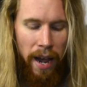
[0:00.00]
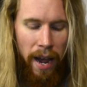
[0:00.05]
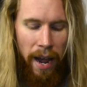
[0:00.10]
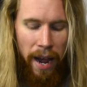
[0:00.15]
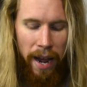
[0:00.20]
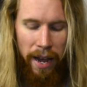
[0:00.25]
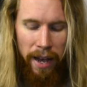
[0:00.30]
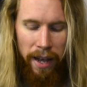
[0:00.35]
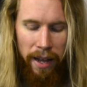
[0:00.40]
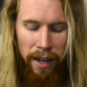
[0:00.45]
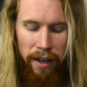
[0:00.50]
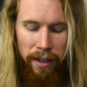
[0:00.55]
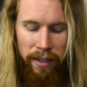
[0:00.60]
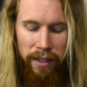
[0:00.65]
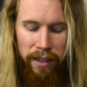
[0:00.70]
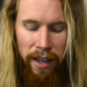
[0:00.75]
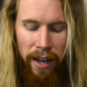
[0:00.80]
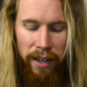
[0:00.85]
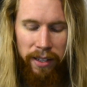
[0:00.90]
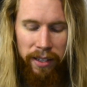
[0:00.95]
And
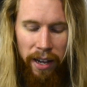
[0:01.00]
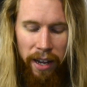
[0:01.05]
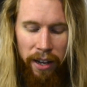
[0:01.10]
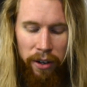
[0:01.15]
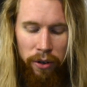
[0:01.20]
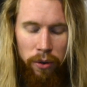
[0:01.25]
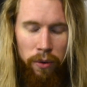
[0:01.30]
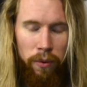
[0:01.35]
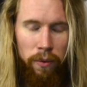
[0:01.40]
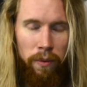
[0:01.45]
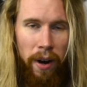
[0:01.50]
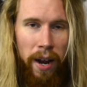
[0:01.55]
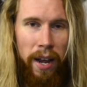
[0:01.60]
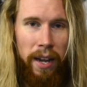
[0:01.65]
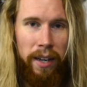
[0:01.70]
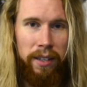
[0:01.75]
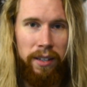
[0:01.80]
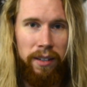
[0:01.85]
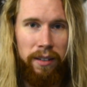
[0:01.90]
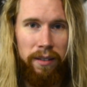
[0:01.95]
that's a
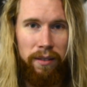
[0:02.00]
great